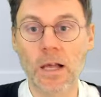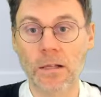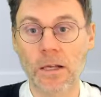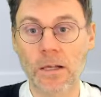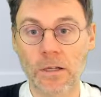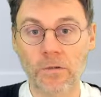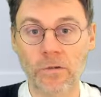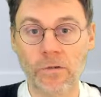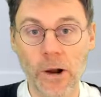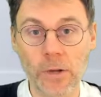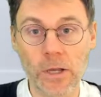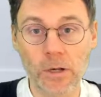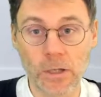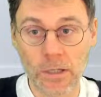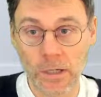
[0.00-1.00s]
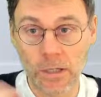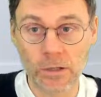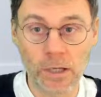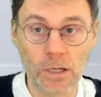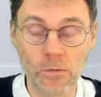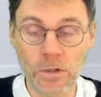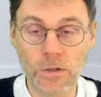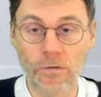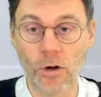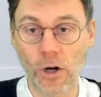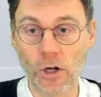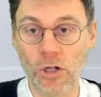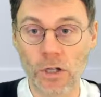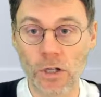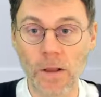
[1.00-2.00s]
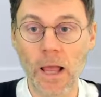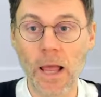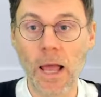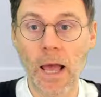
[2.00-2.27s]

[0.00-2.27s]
that can vary in a continuous function